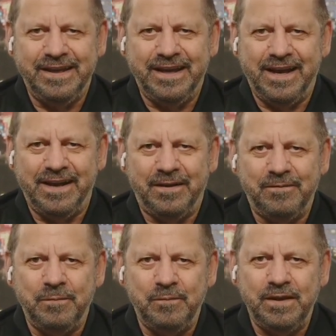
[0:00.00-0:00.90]
uh,
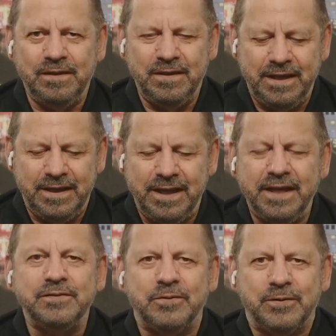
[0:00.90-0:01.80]
the
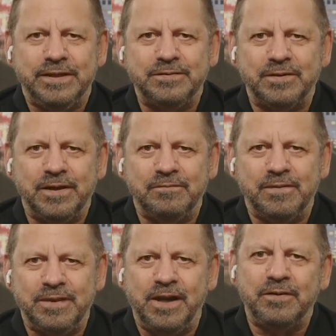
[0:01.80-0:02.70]
ignorance of
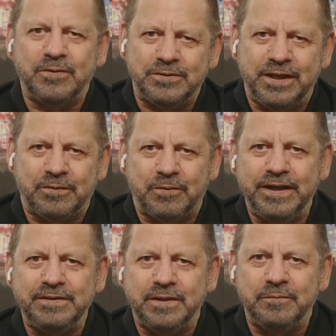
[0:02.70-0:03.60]
the younger
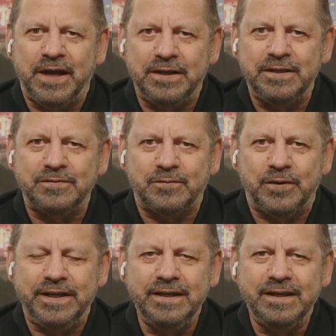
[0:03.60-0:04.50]
generation about
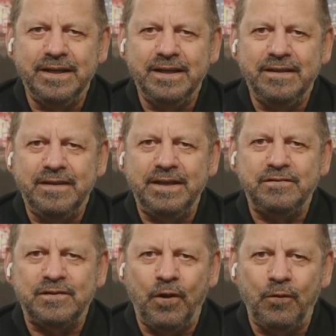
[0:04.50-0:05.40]
history, they
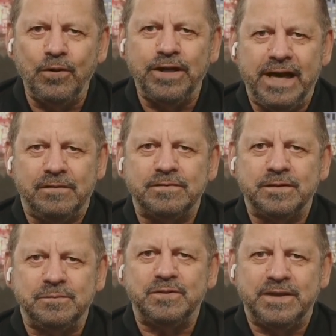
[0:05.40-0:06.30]
tore down
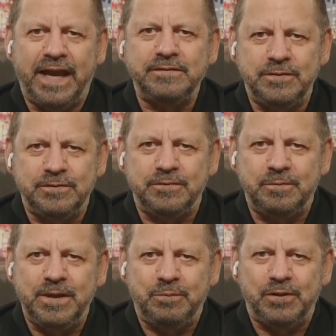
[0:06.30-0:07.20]
some statues
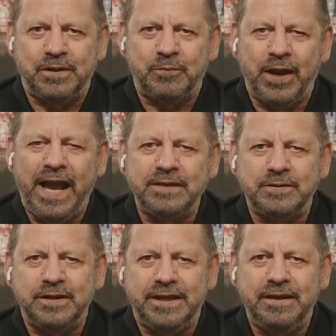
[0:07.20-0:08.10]
of people that were
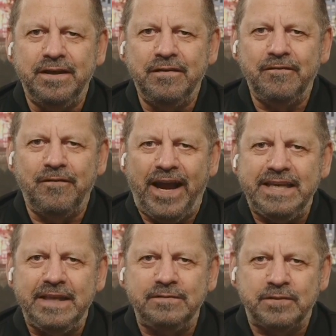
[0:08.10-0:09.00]
actually
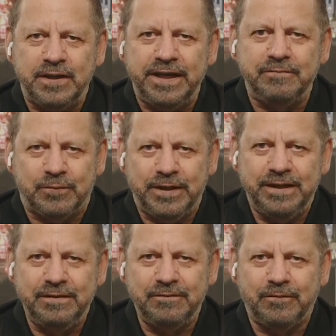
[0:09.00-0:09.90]
fighting slavery,
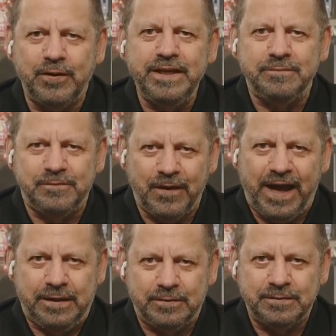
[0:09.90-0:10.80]
freedom
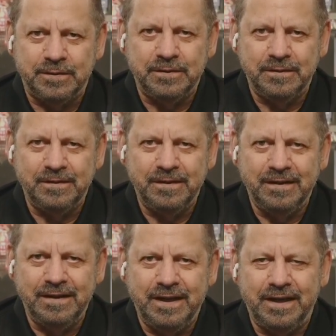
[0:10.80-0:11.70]
fighters.
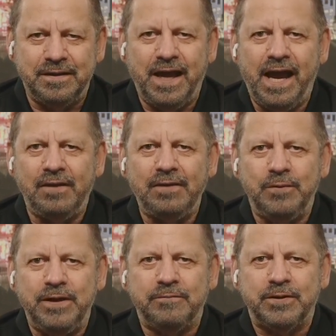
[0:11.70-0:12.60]
And how did
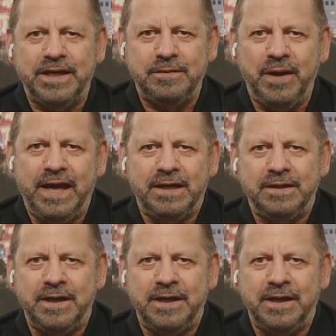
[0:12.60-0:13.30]
we ever get mad at